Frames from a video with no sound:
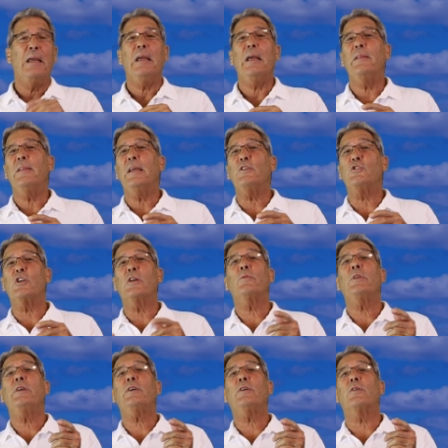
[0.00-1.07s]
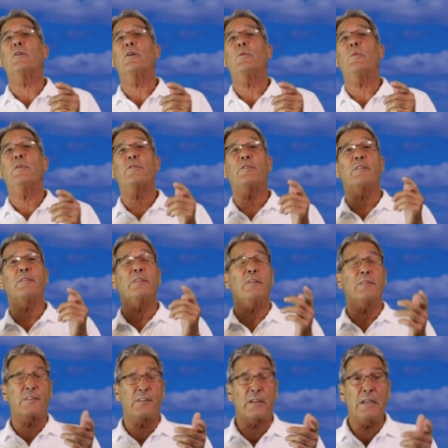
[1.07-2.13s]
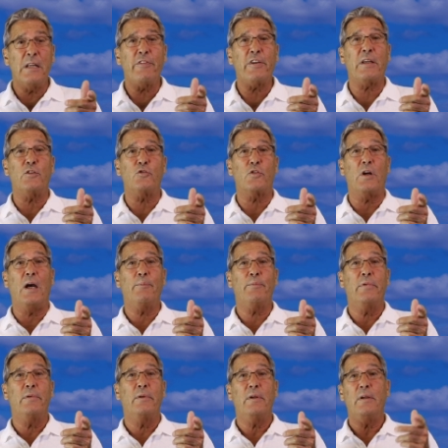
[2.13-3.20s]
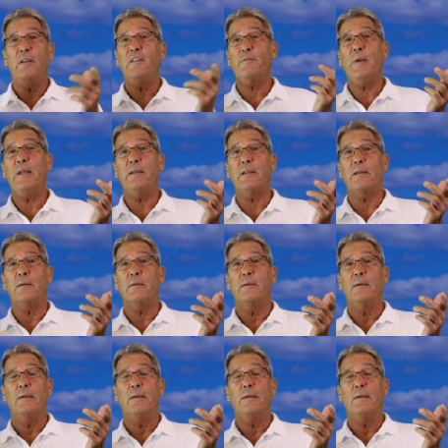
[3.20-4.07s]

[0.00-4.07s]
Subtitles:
and they generally occur when there's a significant drop in spending,